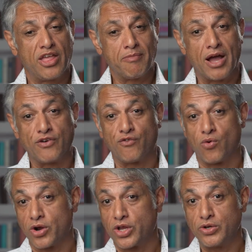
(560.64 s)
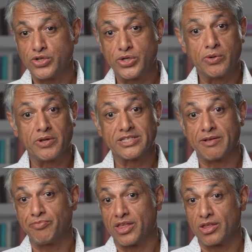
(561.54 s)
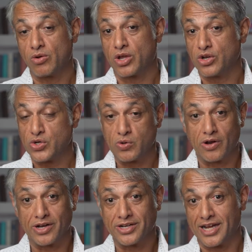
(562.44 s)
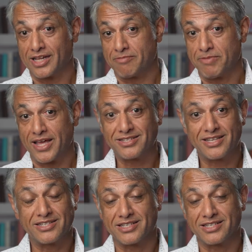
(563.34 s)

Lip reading: amount of work you do is something you can do on a daily basis.